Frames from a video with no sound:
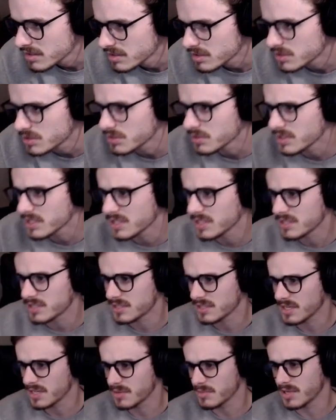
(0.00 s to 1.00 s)
Julian
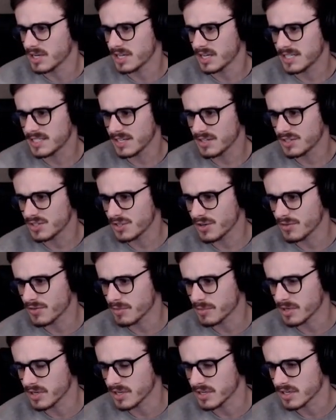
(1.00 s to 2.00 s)
Salamita. That sounds so
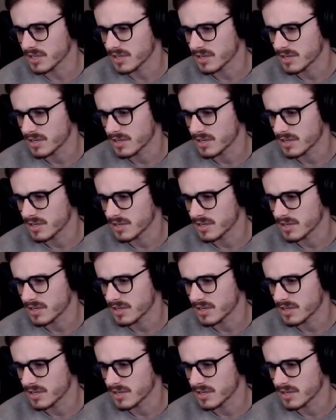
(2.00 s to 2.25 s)
familiar.